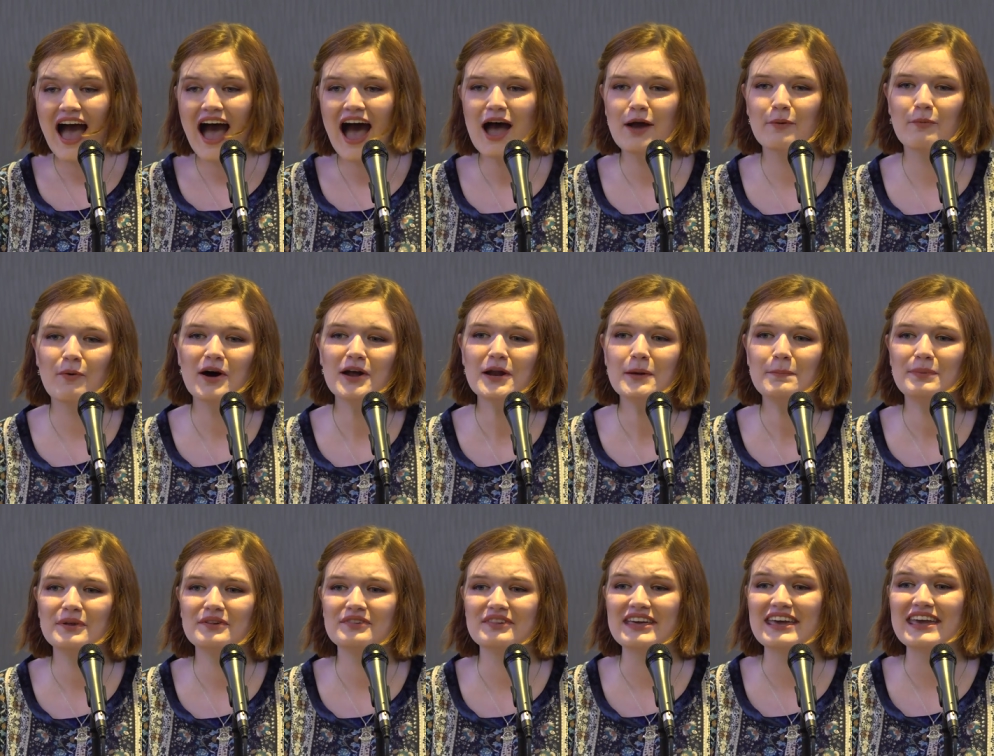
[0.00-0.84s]
I want
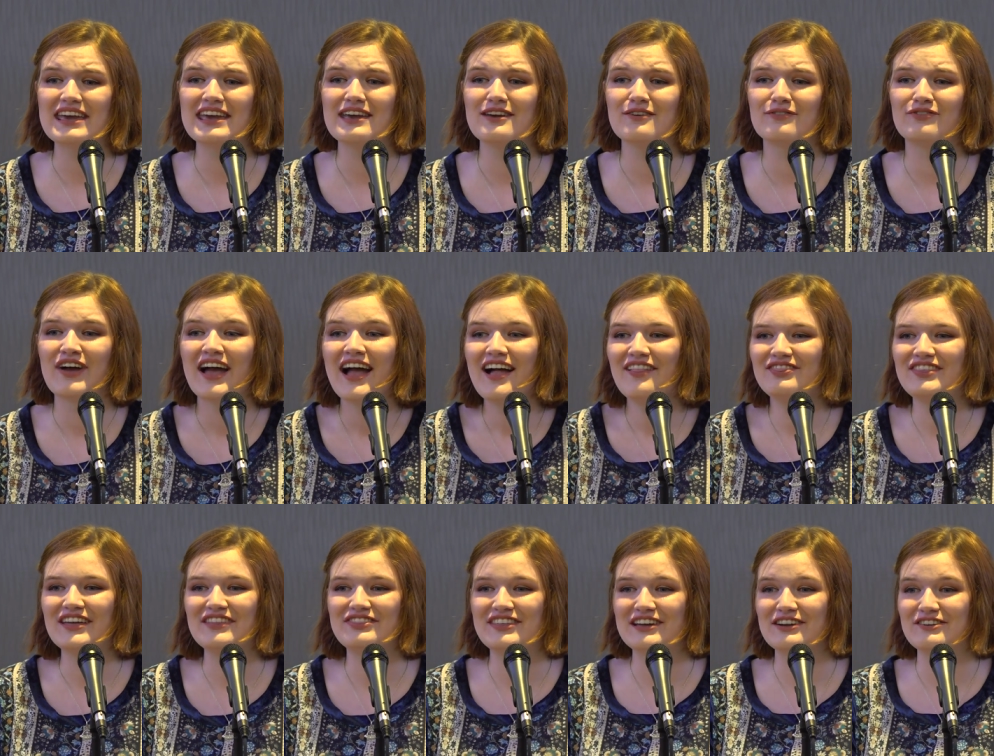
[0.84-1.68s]
to believe
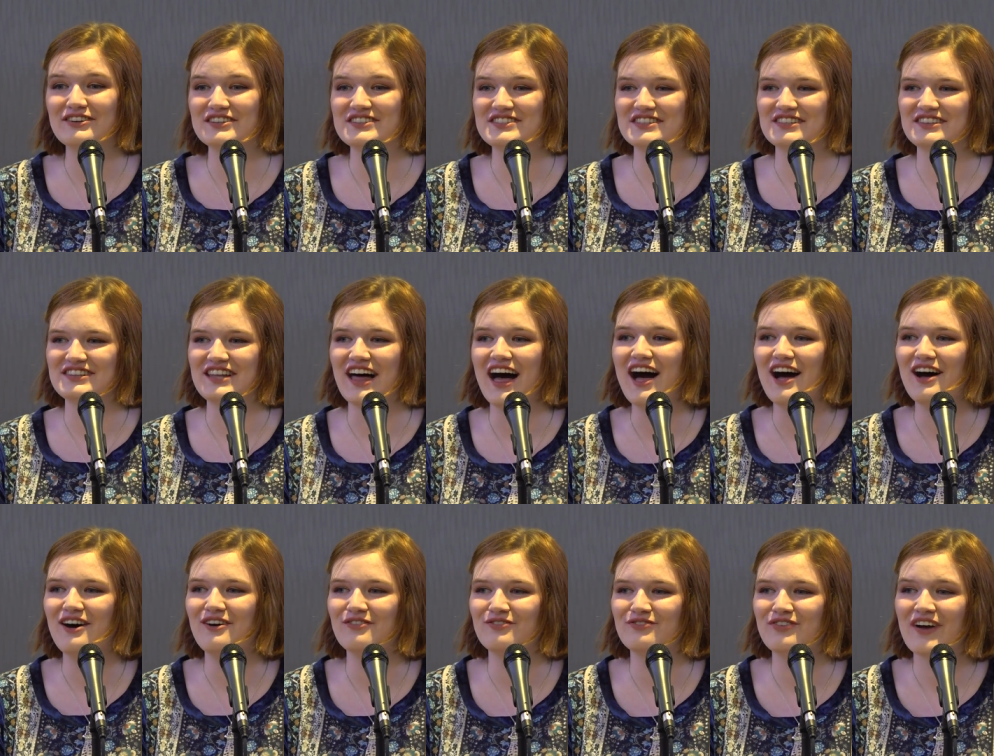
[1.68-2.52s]
that there is
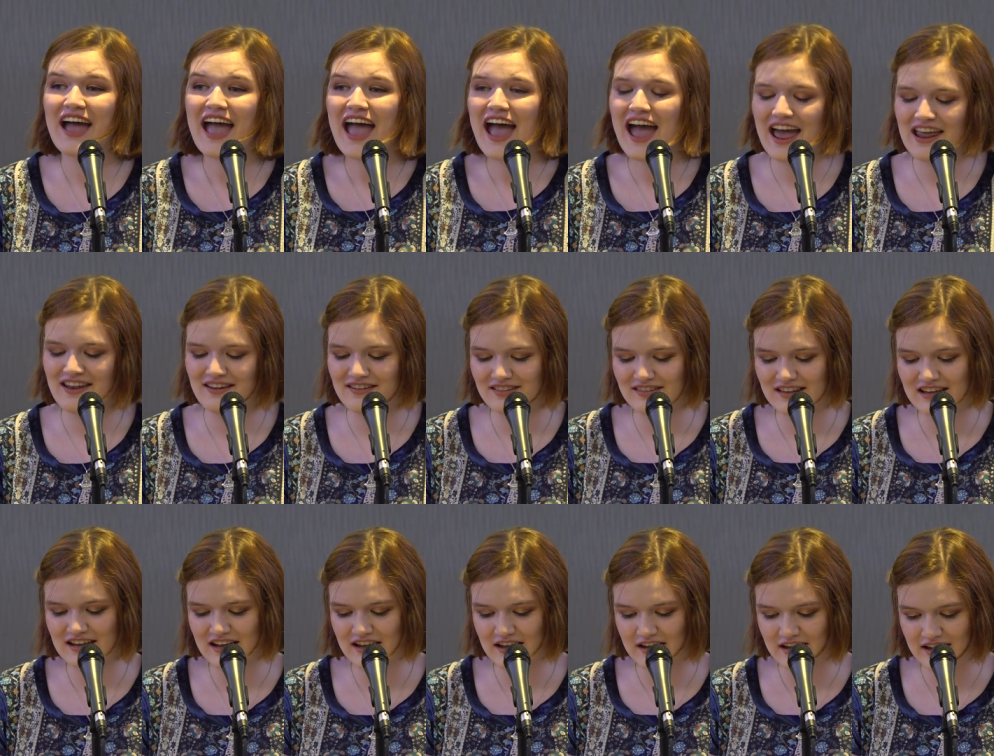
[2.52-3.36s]
love, and
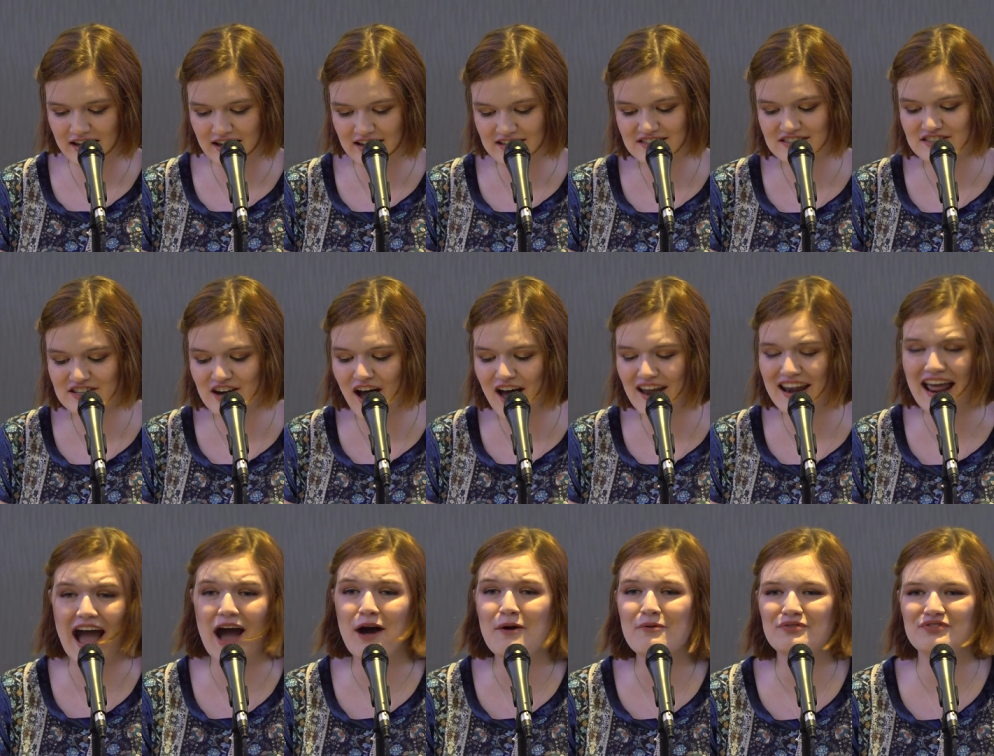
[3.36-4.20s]
it's not
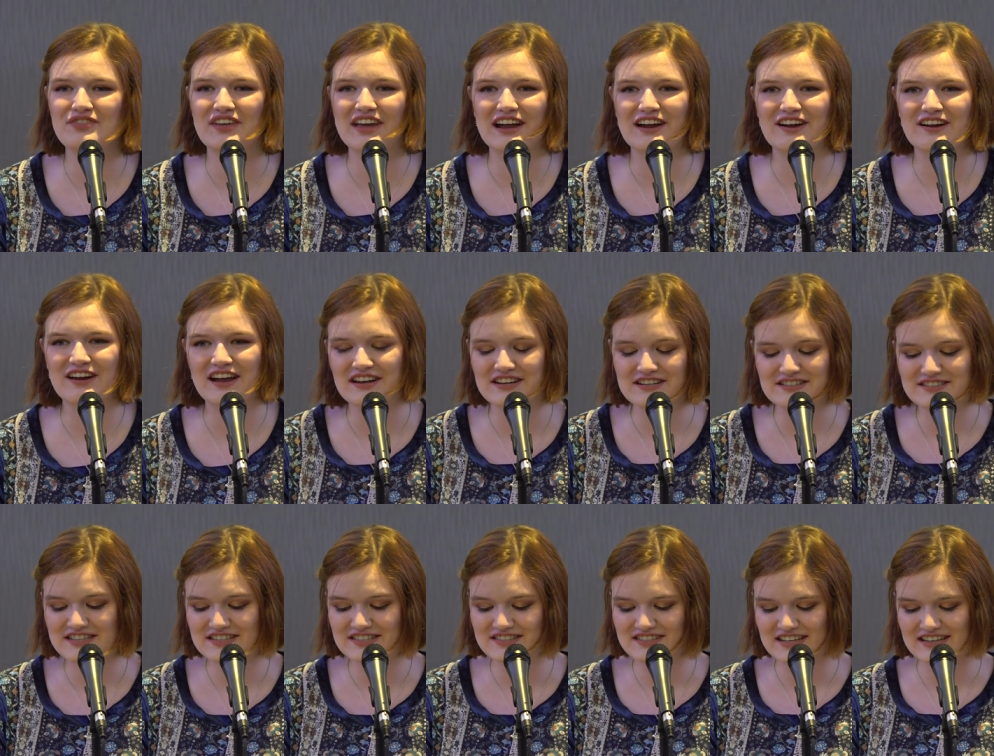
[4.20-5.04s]
out there in a
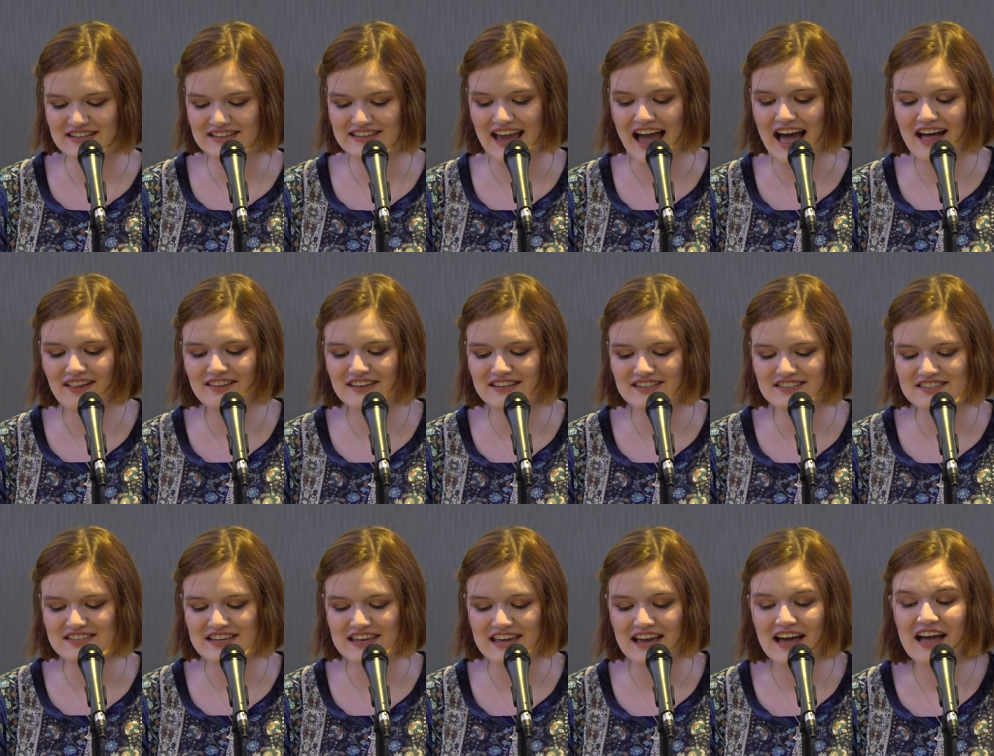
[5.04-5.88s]
distant
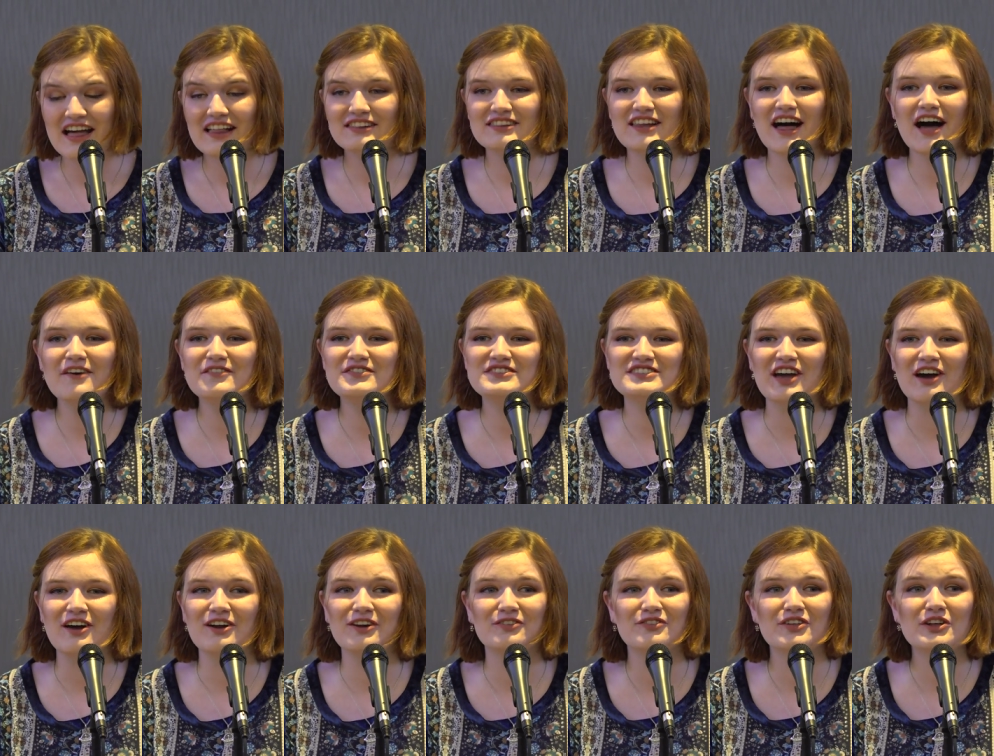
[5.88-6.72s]
galaxy. Love's
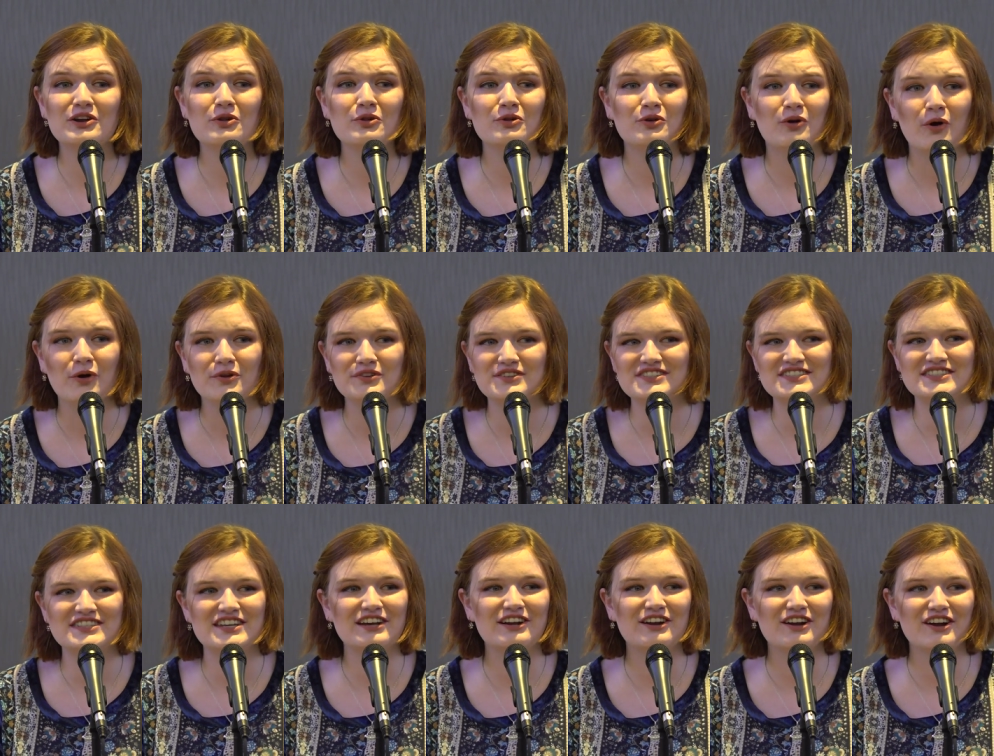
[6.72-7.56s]
got a little gold
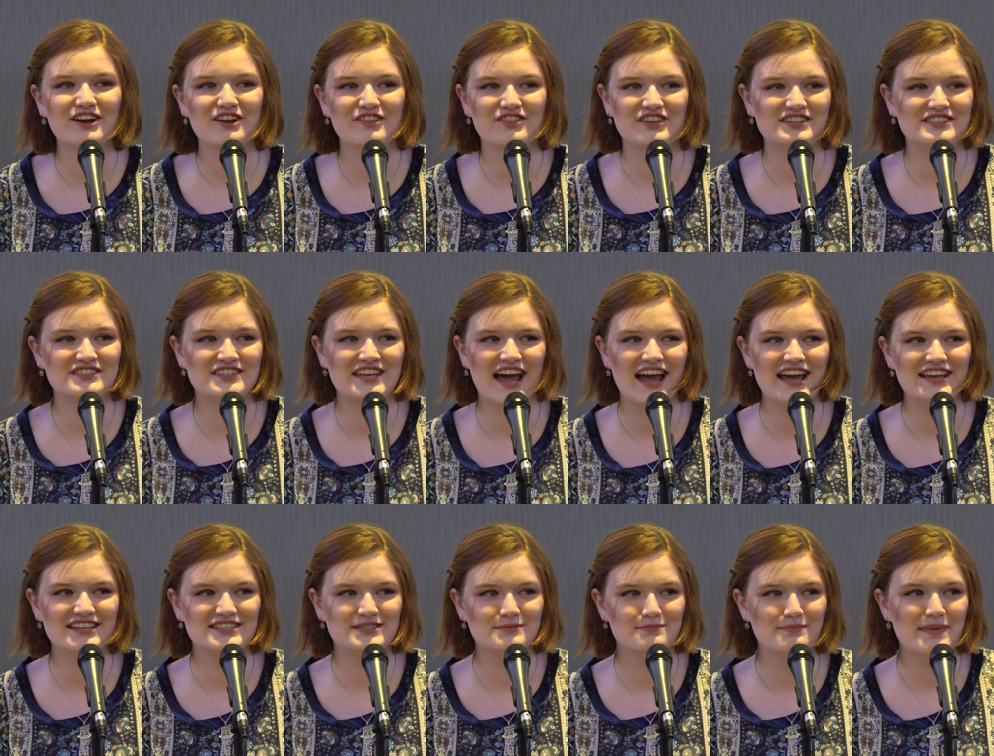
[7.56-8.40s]
sticker that says